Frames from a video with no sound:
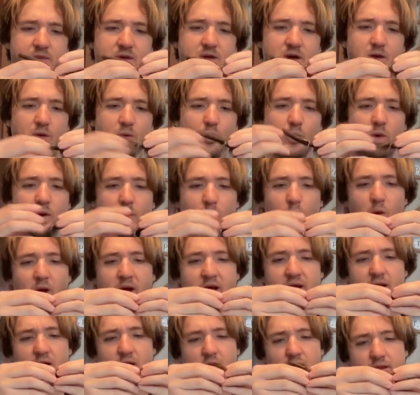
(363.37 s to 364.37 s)
a
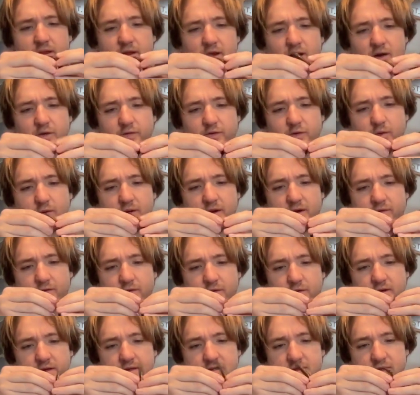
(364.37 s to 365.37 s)
weight on there for whatever
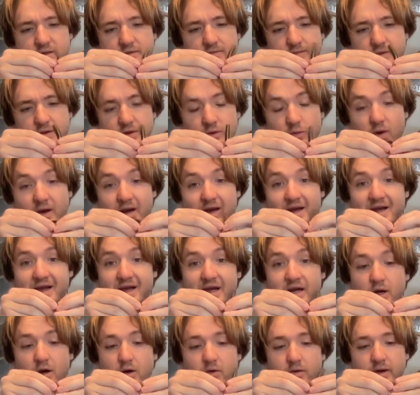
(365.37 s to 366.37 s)
reason, and you want to
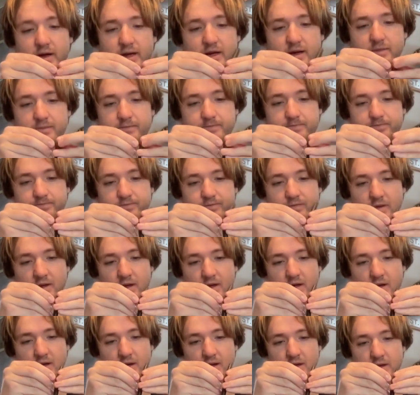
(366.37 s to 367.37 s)
neko rig it.
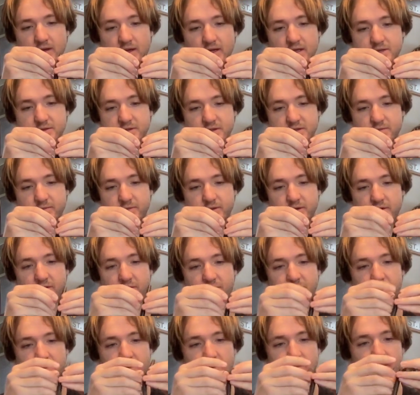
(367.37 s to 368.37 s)
That's what's
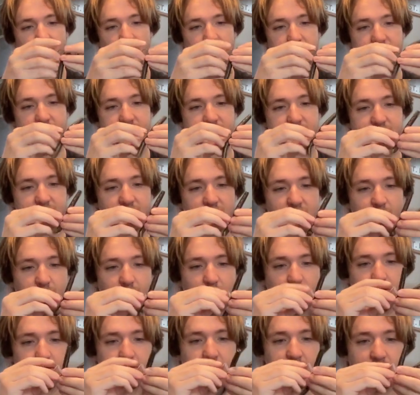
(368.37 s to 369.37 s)
beautiful about this setup.
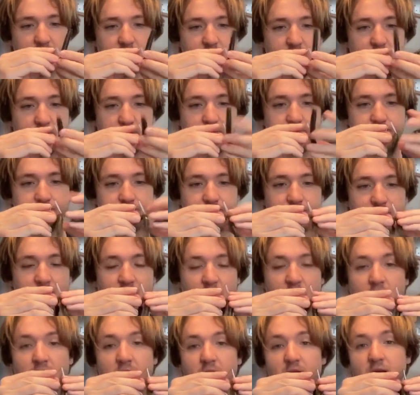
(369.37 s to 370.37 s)
All you got to do
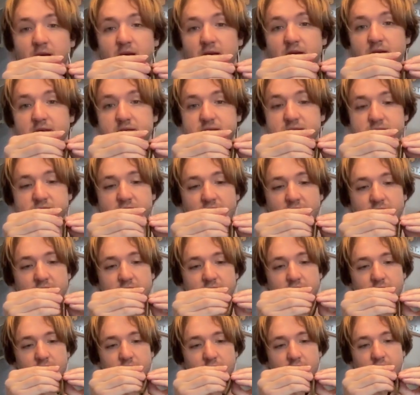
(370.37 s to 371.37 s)
is take
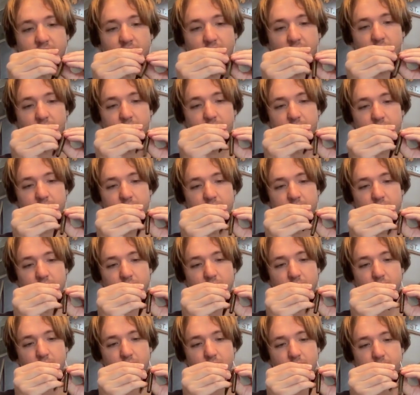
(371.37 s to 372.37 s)
the hook out of the
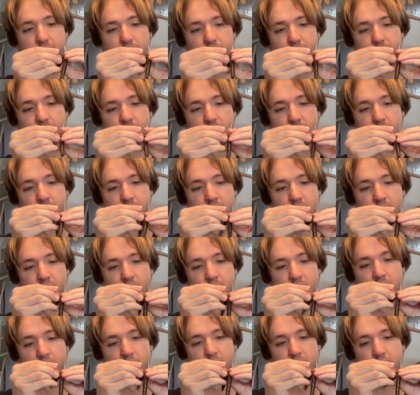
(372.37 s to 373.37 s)
hole
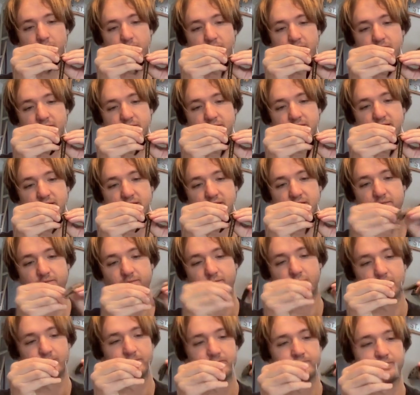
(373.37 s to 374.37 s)
the way you did it,
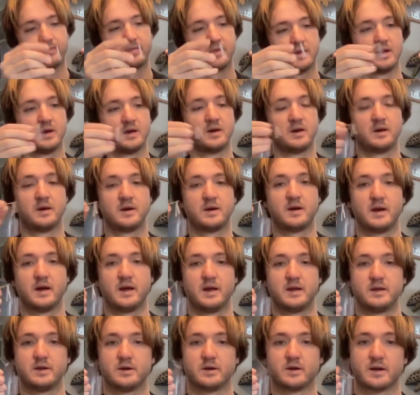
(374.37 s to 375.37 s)

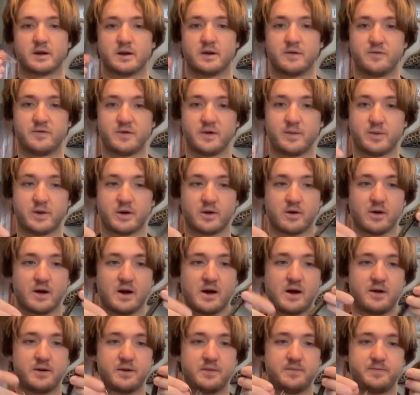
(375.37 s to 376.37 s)
and you're going to flip it
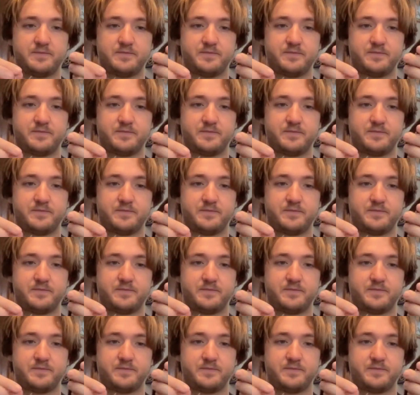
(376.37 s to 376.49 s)
around.